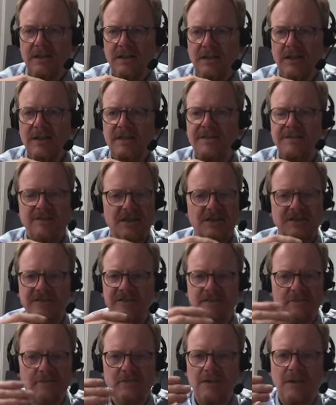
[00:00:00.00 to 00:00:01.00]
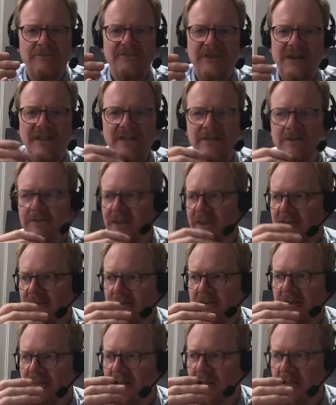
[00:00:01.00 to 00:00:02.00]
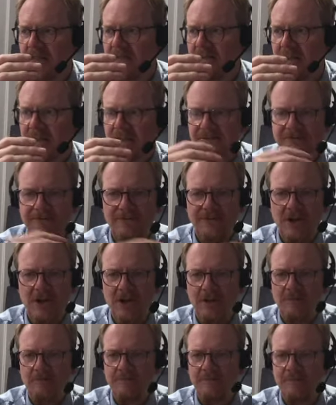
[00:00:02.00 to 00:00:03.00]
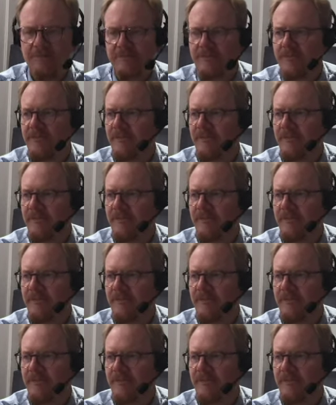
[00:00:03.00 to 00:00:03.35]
is just a value that you can calculate from